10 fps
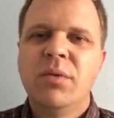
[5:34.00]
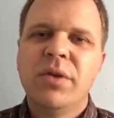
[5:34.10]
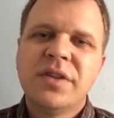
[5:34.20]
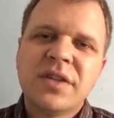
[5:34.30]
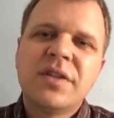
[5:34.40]
Well,
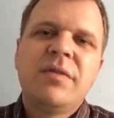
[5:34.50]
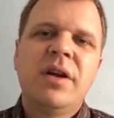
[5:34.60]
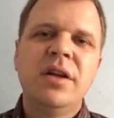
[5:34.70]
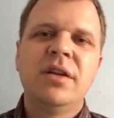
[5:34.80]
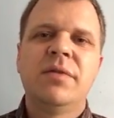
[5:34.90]
this is a
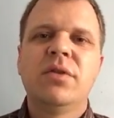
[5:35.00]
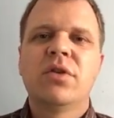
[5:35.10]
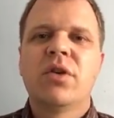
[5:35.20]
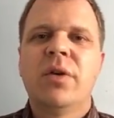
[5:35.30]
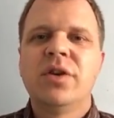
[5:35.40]
very
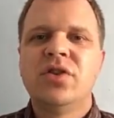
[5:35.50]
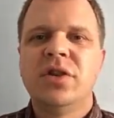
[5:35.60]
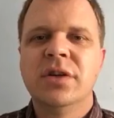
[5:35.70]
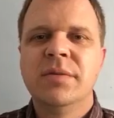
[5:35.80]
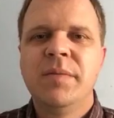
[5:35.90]
difficult
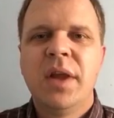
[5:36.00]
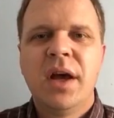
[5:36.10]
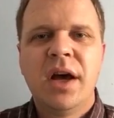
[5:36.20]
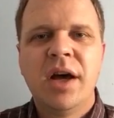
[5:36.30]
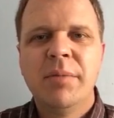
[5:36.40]
question,
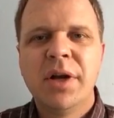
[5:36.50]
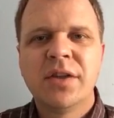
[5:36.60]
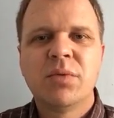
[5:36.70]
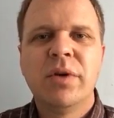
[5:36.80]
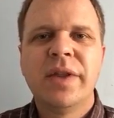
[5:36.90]
and
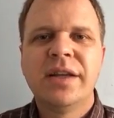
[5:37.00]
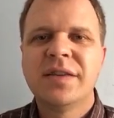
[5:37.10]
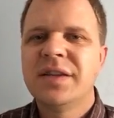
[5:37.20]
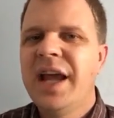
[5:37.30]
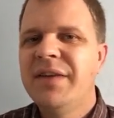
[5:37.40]
it's one that
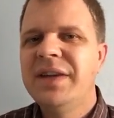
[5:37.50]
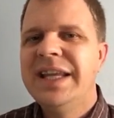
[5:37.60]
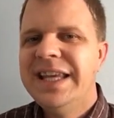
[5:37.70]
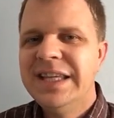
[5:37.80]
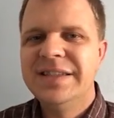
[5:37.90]
doesn't have an
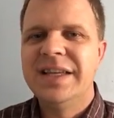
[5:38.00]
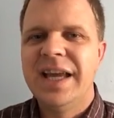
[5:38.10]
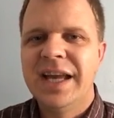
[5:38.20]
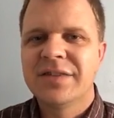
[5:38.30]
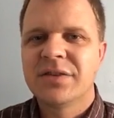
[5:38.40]

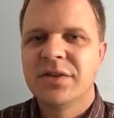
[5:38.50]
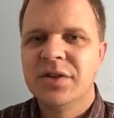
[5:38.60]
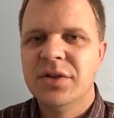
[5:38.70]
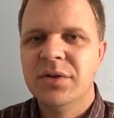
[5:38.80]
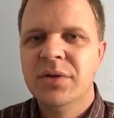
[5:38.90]
easy answer
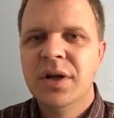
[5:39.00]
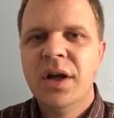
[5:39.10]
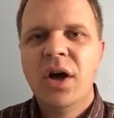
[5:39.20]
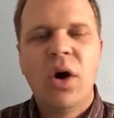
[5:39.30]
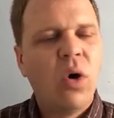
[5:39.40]
to.
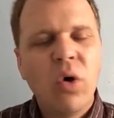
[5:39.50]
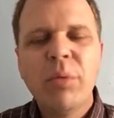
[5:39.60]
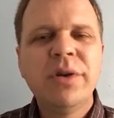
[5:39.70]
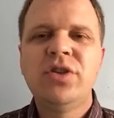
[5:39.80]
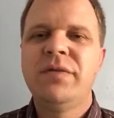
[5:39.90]
A whole
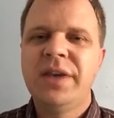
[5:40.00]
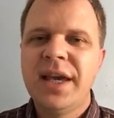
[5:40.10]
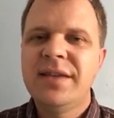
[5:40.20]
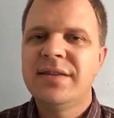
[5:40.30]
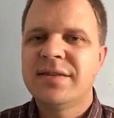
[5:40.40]
bunch of
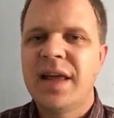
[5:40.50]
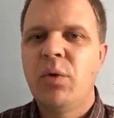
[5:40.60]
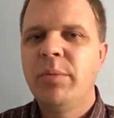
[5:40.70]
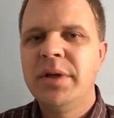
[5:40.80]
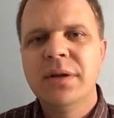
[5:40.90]
cases that
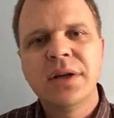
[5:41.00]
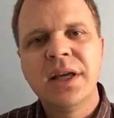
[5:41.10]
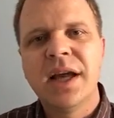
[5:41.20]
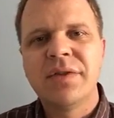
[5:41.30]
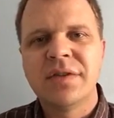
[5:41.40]
we'll be
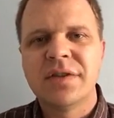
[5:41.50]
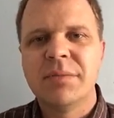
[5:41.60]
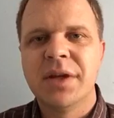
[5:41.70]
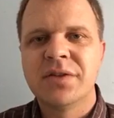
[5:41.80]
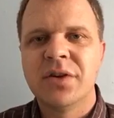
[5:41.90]
looking at this
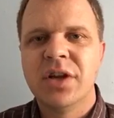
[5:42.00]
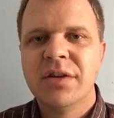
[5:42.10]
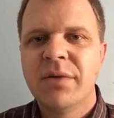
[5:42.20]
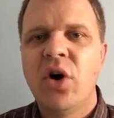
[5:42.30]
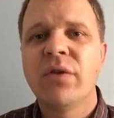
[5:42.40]
semester
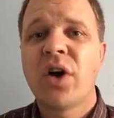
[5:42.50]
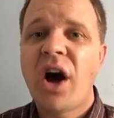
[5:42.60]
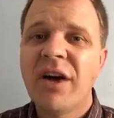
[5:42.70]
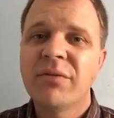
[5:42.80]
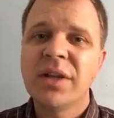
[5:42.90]
involve
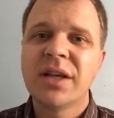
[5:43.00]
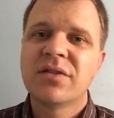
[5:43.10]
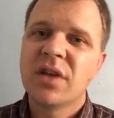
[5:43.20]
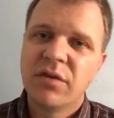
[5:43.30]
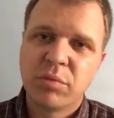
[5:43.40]

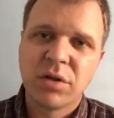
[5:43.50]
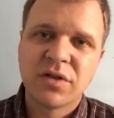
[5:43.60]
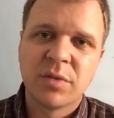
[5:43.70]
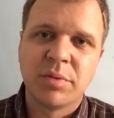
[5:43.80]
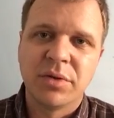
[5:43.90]
conflicts of
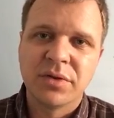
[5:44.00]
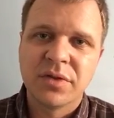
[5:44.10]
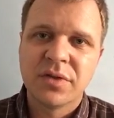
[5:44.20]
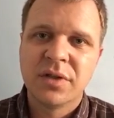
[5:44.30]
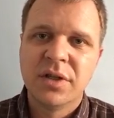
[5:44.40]

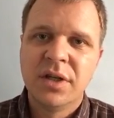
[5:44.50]
principles.